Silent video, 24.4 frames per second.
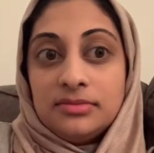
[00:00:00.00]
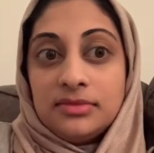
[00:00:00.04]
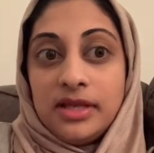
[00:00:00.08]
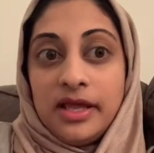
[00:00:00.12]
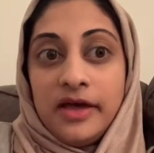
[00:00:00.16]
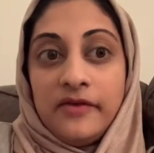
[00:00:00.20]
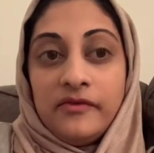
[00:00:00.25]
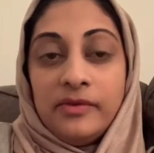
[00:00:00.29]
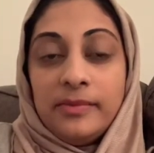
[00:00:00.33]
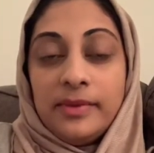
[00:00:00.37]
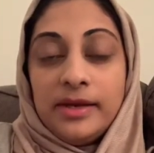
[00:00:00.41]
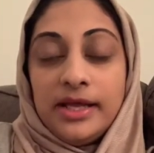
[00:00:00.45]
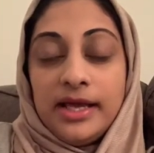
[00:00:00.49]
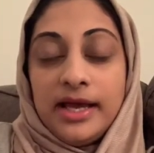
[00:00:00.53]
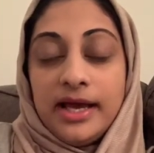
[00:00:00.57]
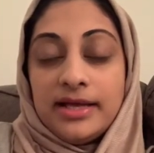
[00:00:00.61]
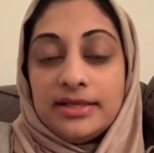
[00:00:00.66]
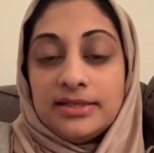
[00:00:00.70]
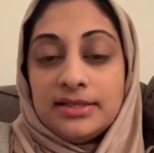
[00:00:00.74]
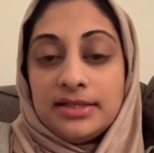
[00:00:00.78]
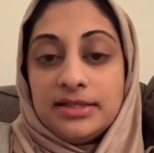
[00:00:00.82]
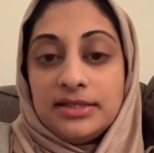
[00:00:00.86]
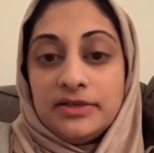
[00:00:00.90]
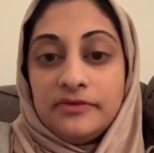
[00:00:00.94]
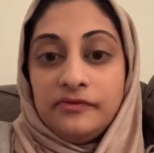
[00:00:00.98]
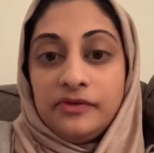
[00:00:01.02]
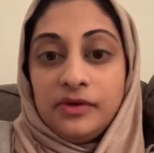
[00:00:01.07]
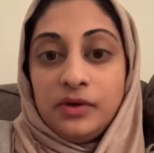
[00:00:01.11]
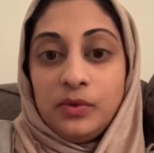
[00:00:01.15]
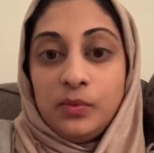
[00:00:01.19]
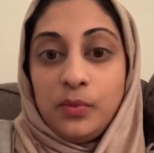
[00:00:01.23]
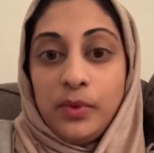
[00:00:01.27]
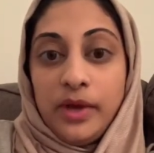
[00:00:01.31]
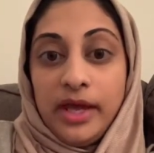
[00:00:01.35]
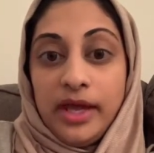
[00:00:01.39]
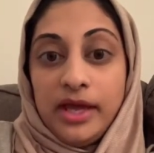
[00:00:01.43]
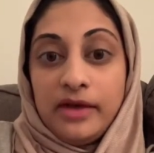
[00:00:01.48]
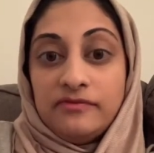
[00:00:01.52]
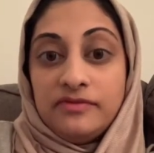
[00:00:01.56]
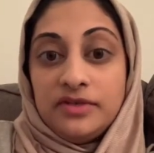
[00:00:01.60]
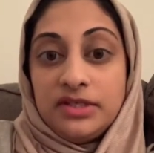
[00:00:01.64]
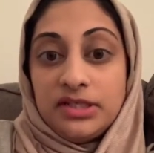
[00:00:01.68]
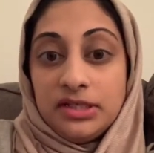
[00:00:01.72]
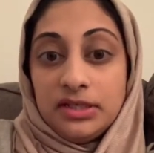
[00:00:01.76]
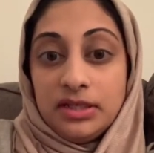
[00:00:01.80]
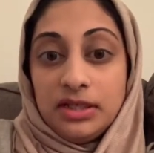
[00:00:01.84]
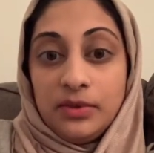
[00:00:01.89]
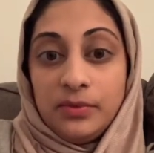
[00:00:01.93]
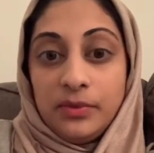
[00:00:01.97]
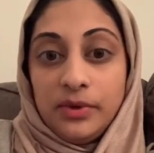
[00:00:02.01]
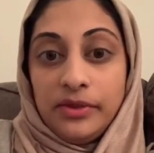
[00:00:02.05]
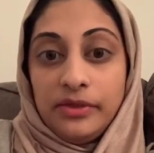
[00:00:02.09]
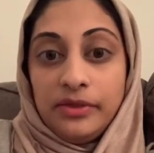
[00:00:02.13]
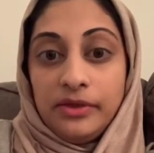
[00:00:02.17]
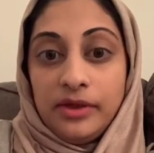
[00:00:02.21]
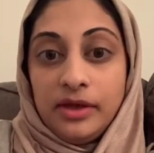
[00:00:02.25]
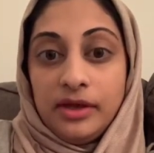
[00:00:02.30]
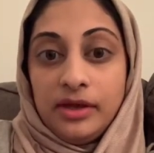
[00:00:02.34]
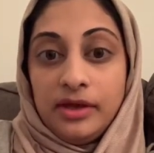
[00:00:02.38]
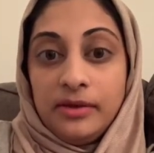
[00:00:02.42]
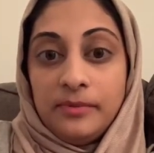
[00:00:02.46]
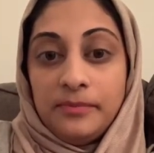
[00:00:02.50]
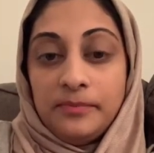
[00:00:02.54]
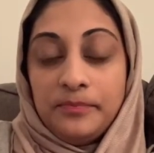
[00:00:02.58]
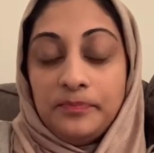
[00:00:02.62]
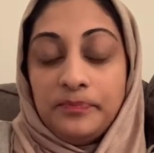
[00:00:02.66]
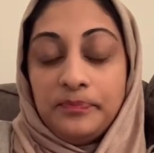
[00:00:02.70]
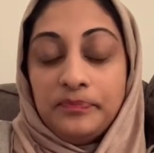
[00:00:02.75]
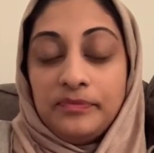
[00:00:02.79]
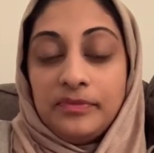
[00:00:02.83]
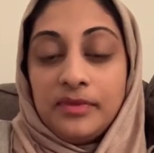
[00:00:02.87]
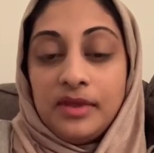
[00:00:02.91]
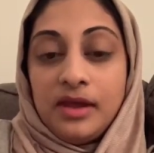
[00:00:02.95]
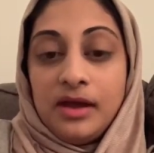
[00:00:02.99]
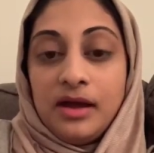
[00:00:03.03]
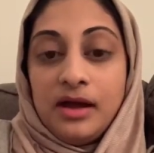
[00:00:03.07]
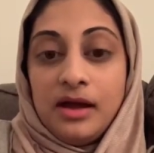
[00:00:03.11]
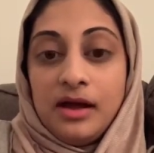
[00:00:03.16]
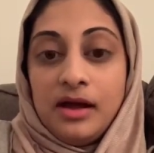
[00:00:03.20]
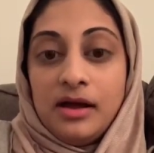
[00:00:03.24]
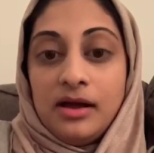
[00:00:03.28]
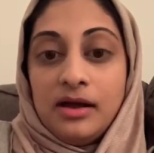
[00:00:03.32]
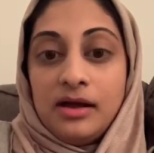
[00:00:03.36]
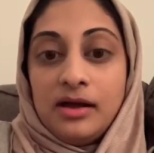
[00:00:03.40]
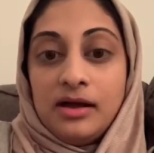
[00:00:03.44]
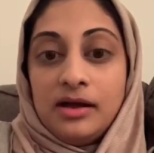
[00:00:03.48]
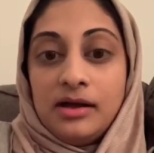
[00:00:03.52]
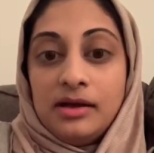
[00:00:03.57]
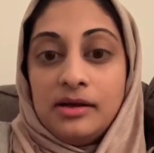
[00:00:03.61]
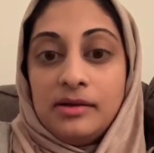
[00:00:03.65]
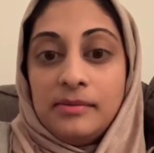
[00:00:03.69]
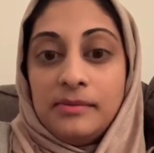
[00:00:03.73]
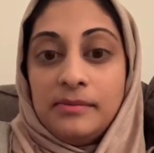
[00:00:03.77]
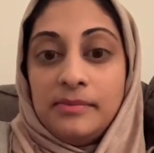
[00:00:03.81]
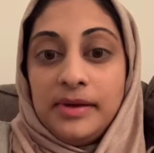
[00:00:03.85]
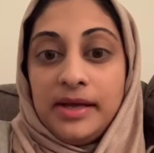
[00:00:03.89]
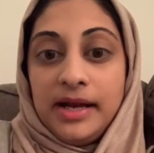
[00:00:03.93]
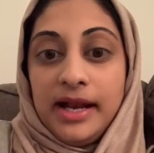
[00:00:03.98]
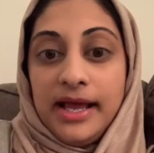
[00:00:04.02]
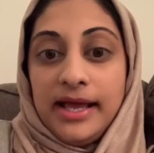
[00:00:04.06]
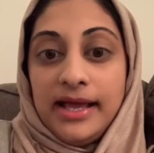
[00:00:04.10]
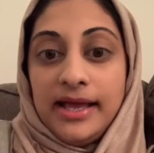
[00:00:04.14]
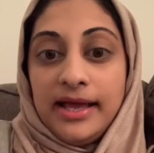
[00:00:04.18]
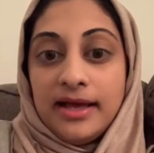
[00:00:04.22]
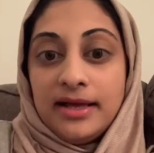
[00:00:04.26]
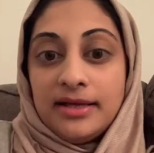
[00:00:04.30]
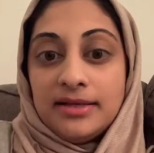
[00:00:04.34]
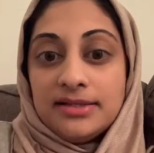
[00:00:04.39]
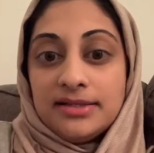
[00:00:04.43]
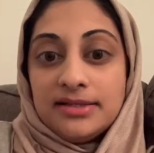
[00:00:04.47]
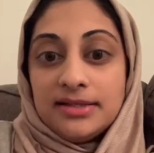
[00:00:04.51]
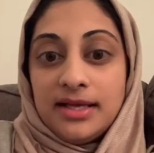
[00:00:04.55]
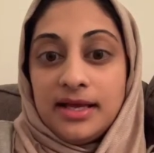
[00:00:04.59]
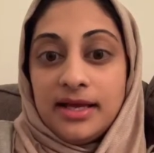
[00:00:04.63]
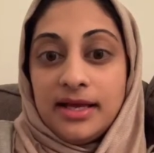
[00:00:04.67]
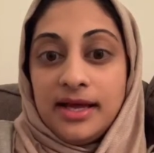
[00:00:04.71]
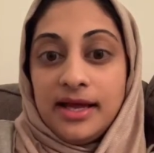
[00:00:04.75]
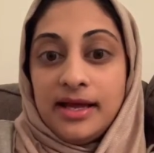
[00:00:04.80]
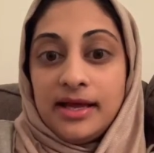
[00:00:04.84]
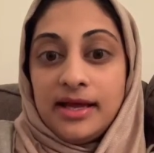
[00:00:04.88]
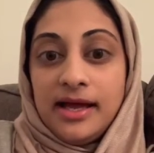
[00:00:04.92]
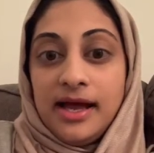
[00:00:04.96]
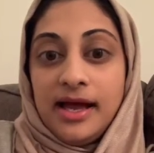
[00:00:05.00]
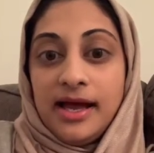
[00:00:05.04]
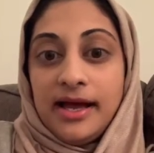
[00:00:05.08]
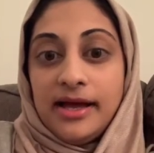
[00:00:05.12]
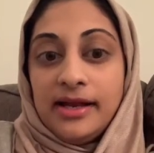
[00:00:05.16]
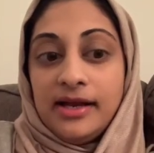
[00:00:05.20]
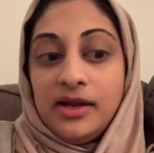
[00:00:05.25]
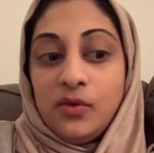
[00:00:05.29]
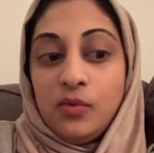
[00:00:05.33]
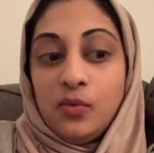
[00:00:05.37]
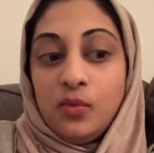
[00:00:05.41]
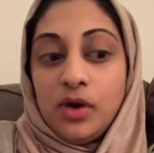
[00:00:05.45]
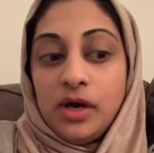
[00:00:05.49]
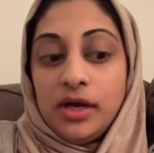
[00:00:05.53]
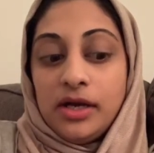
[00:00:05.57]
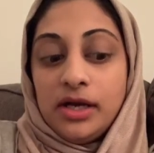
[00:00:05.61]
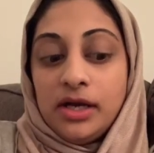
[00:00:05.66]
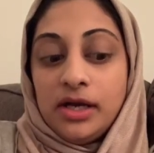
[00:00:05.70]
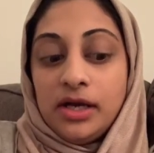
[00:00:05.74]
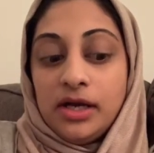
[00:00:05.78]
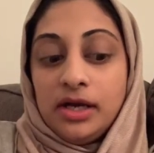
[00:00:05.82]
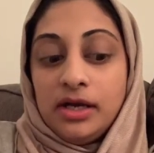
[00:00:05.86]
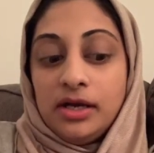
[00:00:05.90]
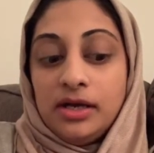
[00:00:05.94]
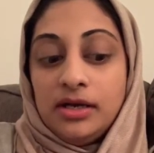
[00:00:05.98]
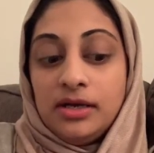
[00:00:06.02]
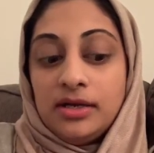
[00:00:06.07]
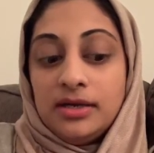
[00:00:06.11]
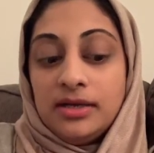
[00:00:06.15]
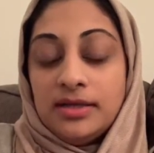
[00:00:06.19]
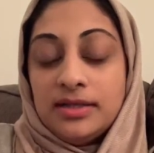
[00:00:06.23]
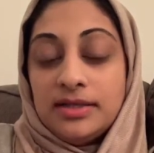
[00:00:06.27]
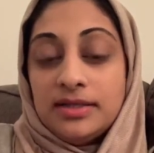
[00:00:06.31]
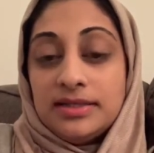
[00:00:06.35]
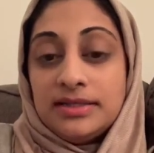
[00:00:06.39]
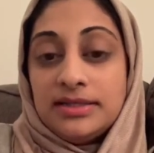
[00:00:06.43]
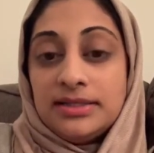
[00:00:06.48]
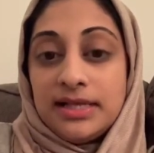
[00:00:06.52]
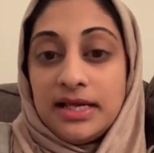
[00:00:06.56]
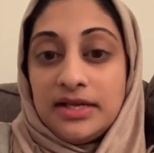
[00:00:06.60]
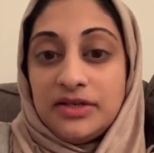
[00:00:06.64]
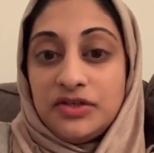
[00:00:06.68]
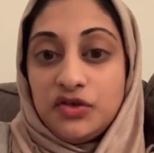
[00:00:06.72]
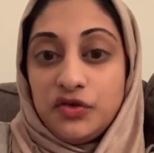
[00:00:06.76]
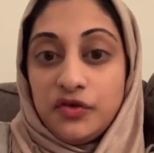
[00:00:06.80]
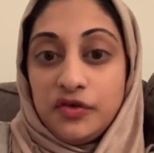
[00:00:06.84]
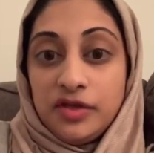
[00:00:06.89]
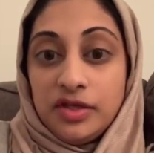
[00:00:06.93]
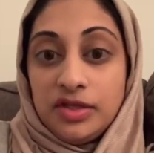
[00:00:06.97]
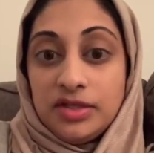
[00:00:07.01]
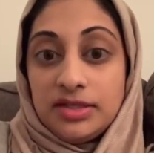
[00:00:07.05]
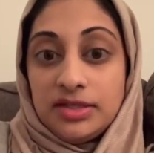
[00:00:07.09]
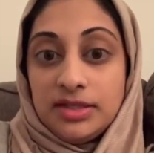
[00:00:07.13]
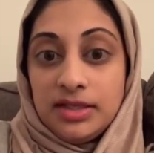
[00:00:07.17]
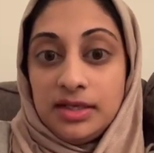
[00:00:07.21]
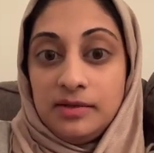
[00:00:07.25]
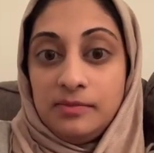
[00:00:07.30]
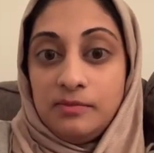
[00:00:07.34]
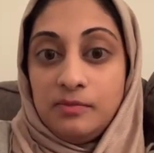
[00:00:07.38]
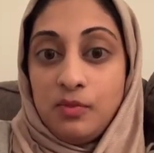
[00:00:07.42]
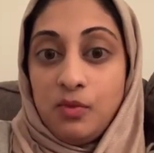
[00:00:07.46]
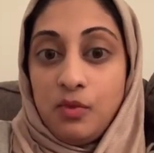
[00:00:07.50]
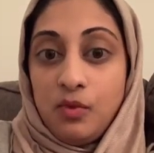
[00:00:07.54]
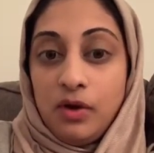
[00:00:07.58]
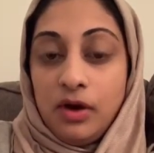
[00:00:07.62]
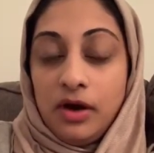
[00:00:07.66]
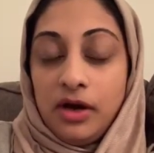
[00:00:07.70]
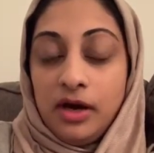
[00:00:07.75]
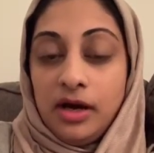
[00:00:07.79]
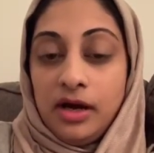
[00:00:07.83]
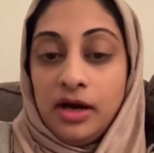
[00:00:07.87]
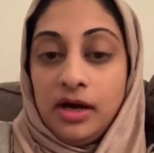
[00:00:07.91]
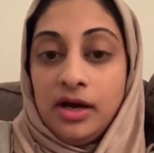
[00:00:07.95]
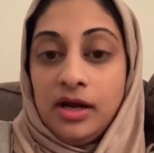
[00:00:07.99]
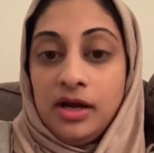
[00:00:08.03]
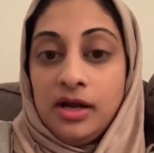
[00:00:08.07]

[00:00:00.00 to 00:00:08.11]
everybody has a different way of dealing with it. But I guess like I kind of want to center this in more